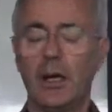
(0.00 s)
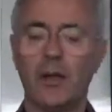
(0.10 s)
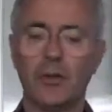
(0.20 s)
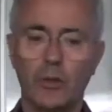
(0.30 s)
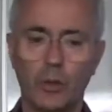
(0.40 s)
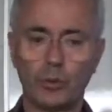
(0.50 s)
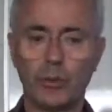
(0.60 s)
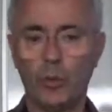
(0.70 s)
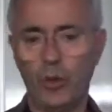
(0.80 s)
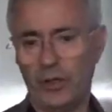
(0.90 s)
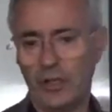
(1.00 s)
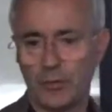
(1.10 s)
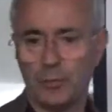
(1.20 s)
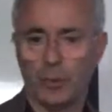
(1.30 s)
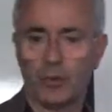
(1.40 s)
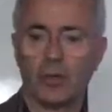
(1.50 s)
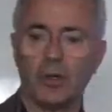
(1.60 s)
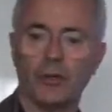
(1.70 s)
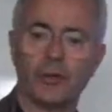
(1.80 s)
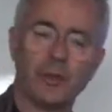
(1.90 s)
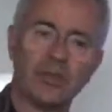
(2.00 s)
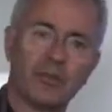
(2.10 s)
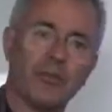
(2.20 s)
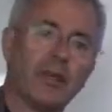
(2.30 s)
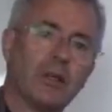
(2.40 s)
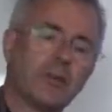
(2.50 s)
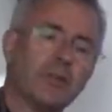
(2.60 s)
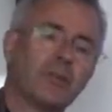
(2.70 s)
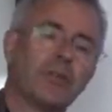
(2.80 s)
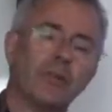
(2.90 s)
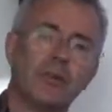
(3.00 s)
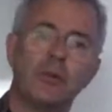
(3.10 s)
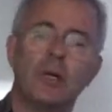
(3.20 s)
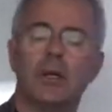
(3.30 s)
And the Calder-Watkins book on 27002